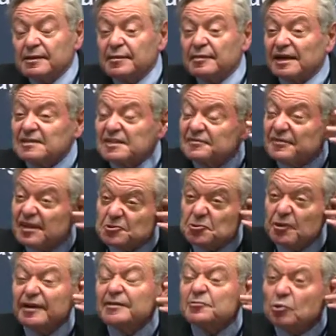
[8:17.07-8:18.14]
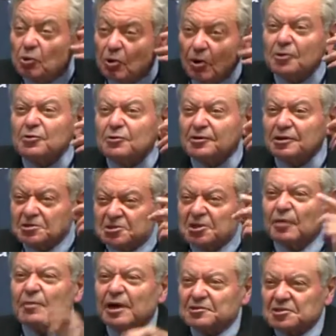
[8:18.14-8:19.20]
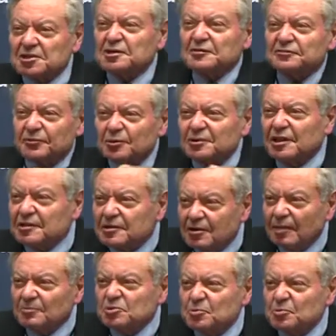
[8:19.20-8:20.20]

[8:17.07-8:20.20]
that eventually you call your rickshaw by telephone and you come